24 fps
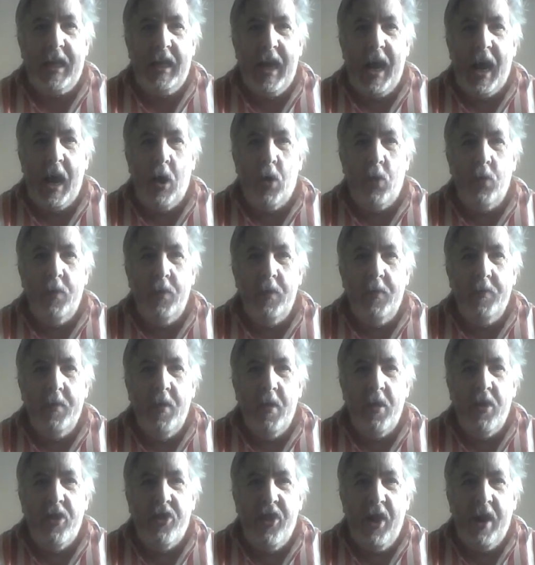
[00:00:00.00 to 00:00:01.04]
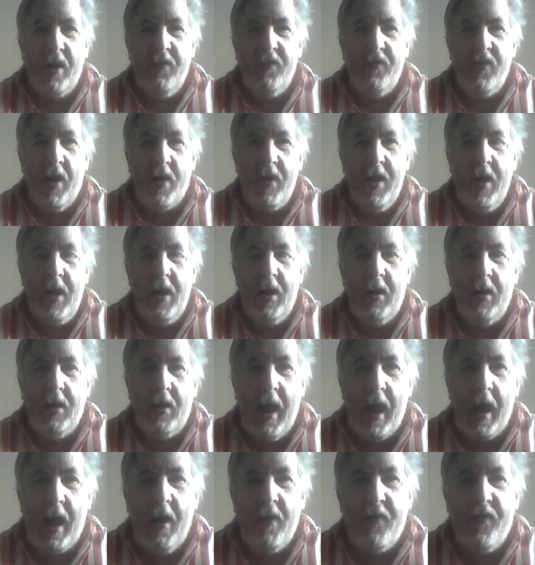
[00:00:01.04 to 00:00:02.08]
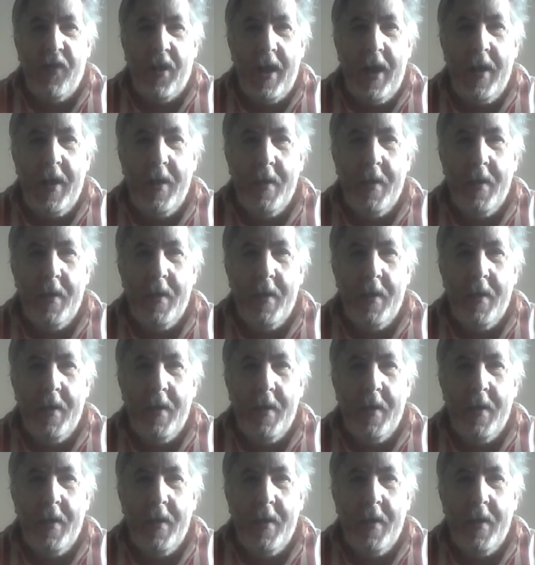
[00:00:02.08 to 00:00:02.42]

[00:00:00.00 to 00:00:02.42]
down and think very carefully